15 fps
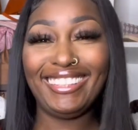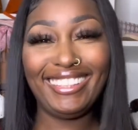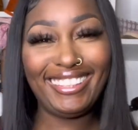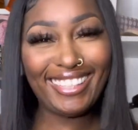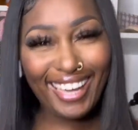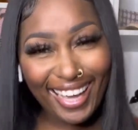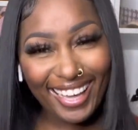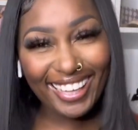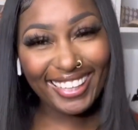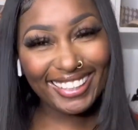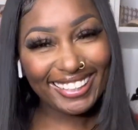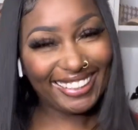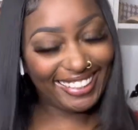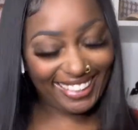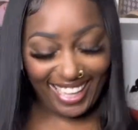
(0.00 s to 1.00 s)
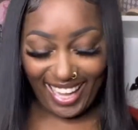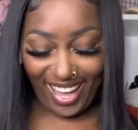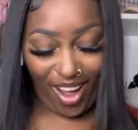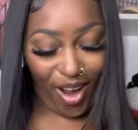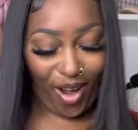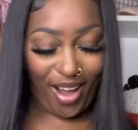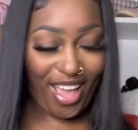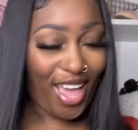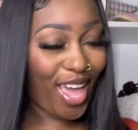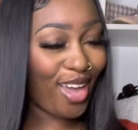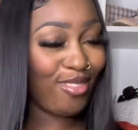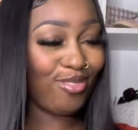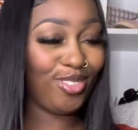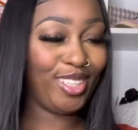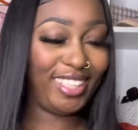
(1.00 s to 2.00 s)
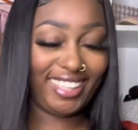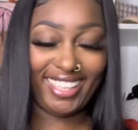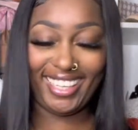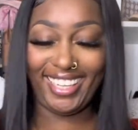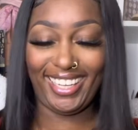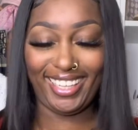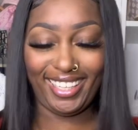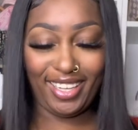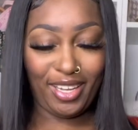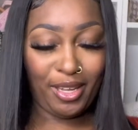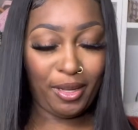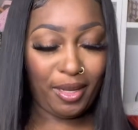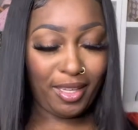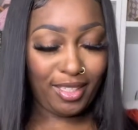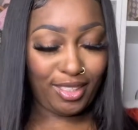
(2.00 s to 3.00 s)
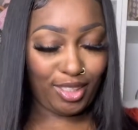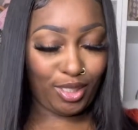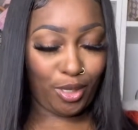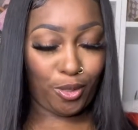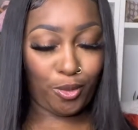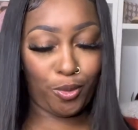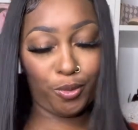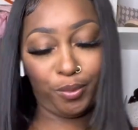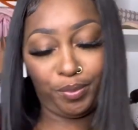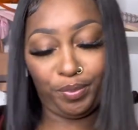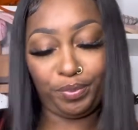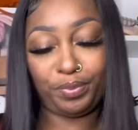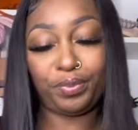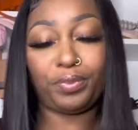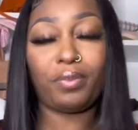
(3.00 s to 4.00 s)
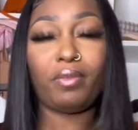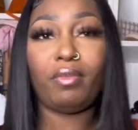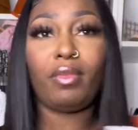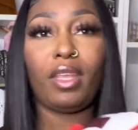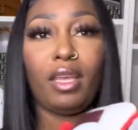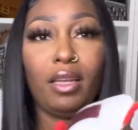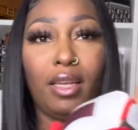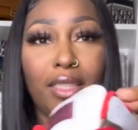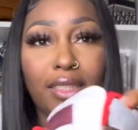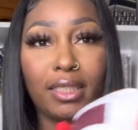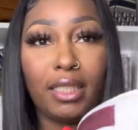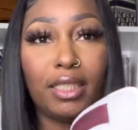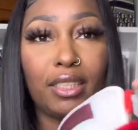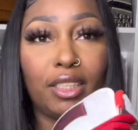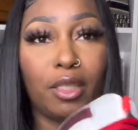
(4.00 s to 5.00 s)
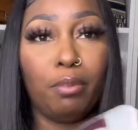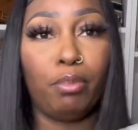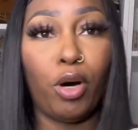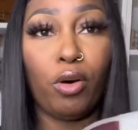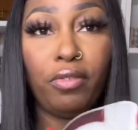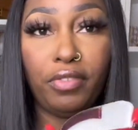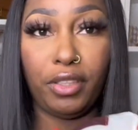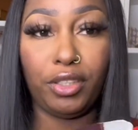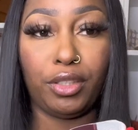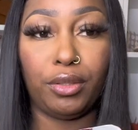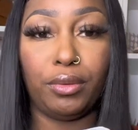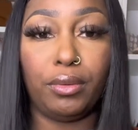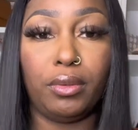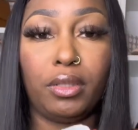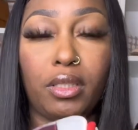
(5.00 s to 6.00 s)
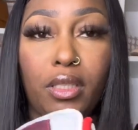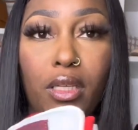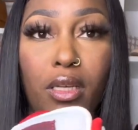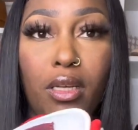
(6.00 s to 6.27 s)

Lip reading: yes, they are everything. So let's get into both the shoes.